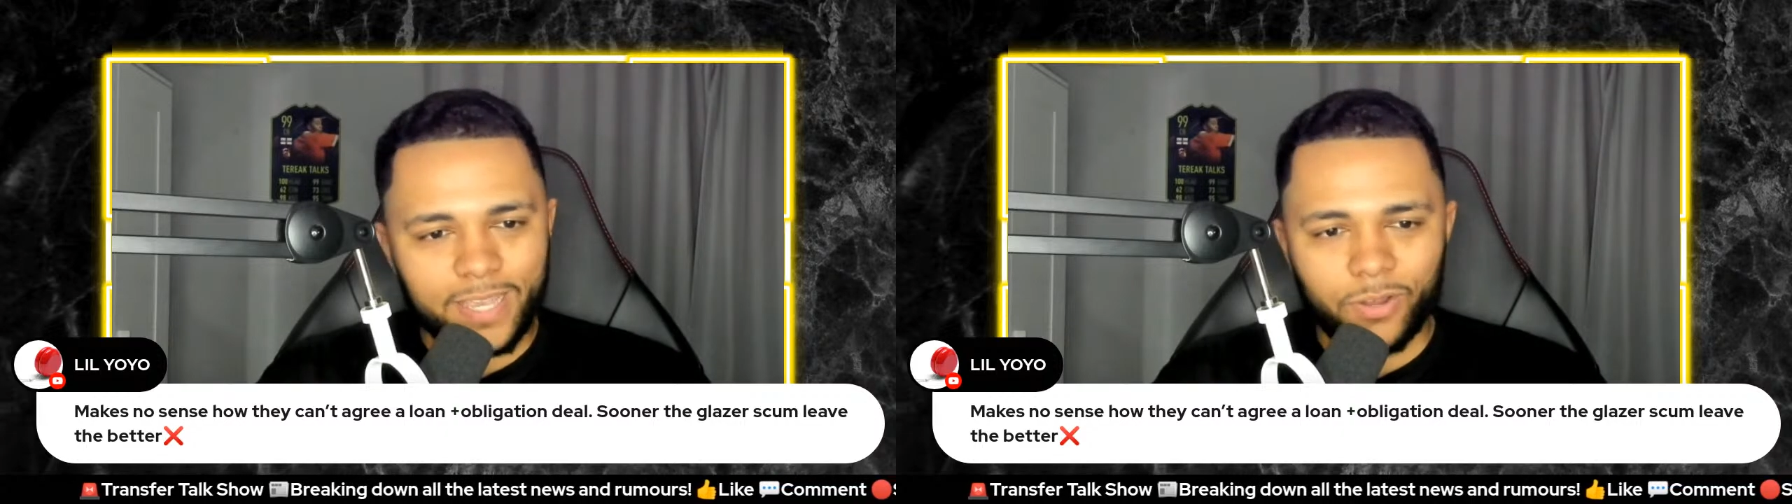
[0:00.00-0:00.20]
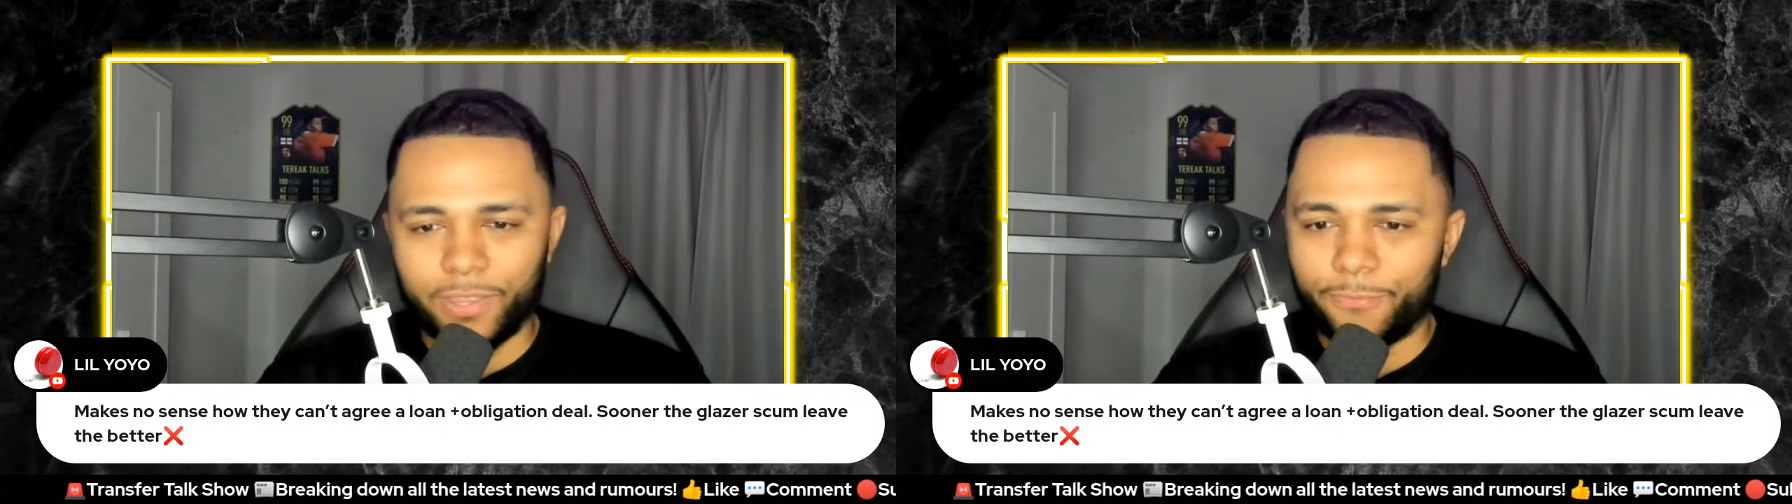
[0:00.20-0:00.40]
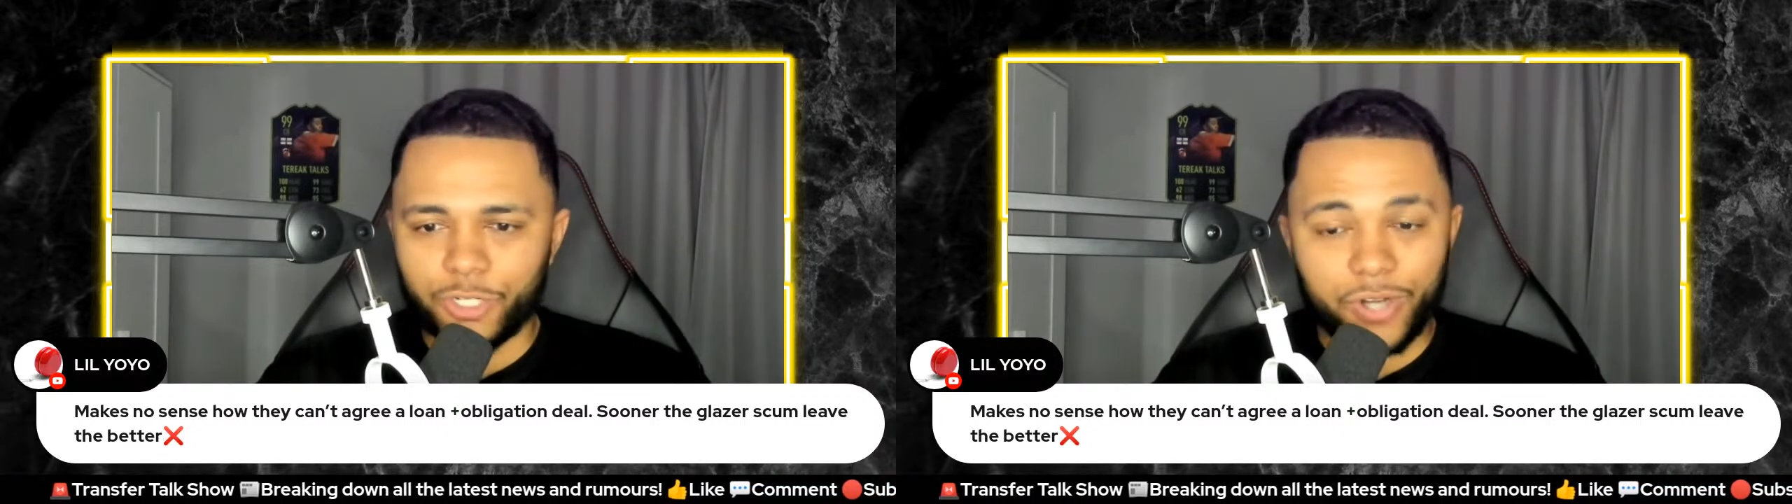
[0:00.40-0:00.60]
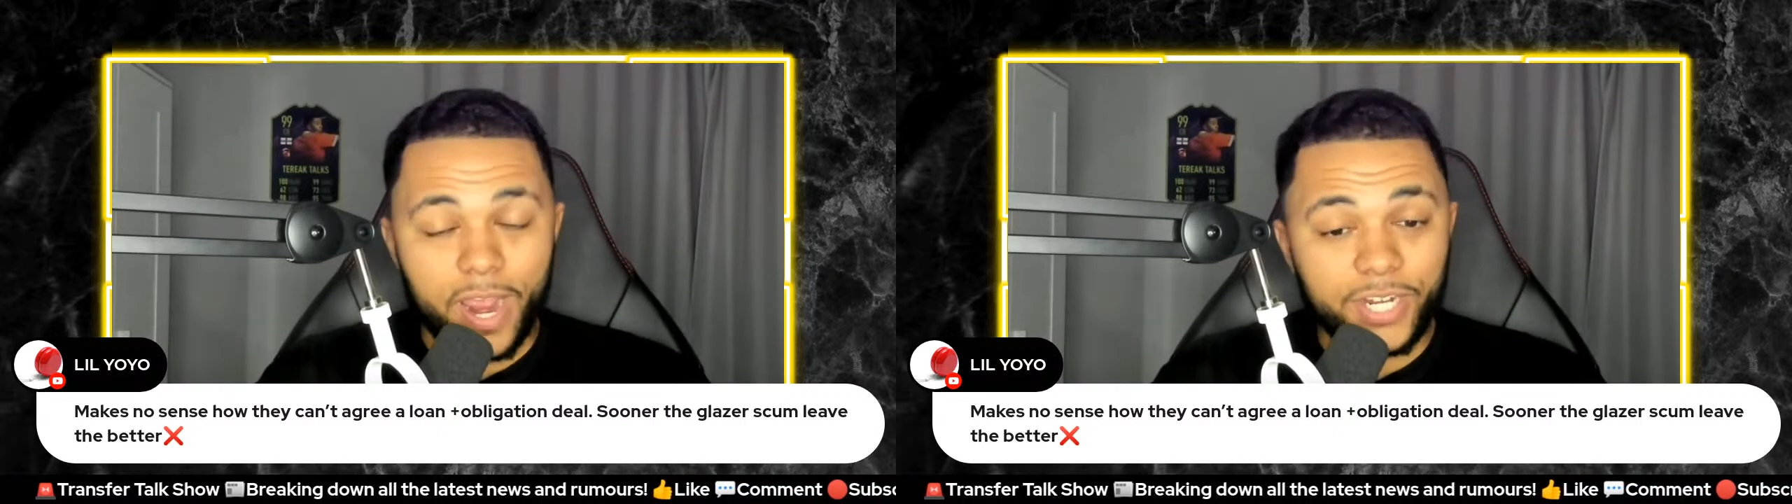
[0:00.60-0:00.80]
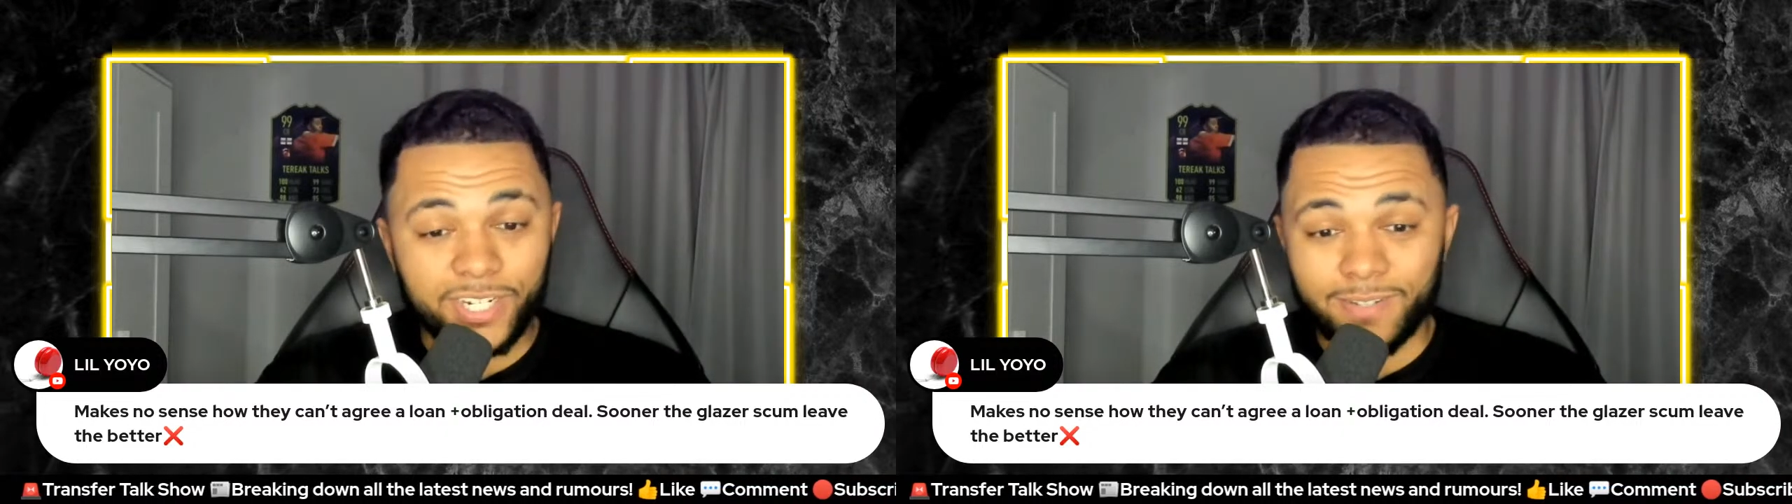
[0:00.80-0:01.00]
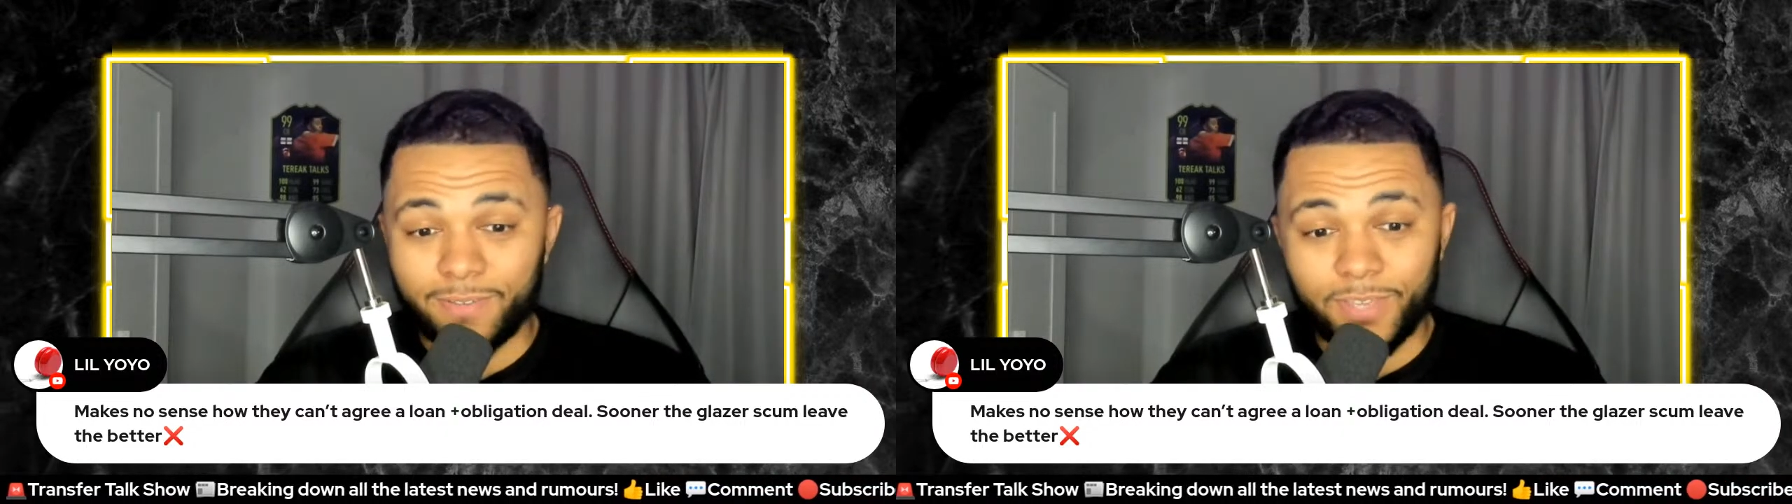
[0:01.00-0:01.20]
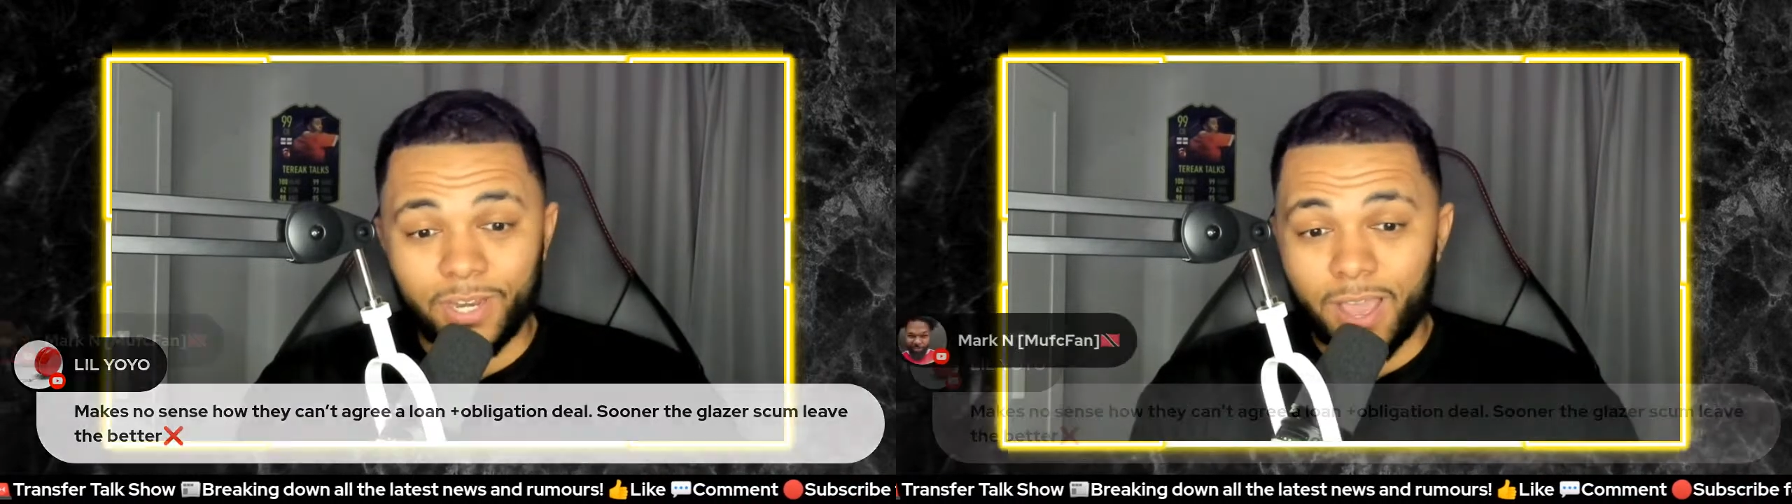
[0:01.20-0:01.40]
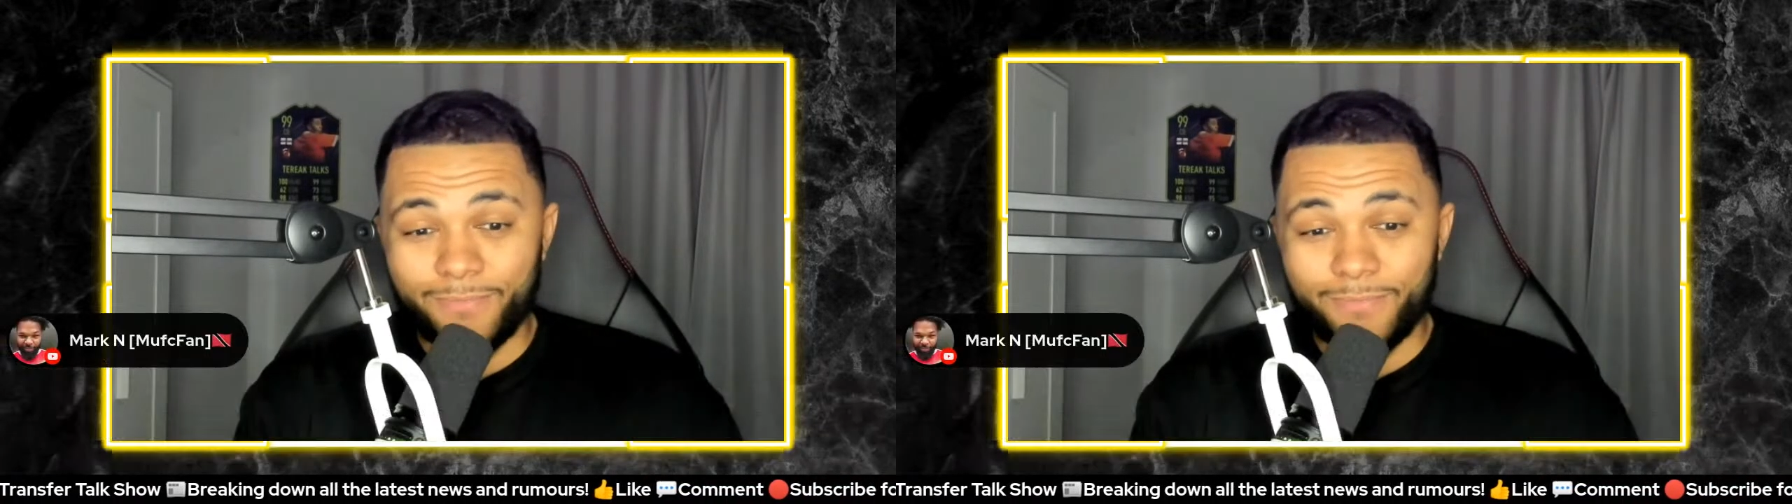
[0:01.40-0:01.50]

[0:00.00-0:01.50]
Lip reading: Look at the frustration of United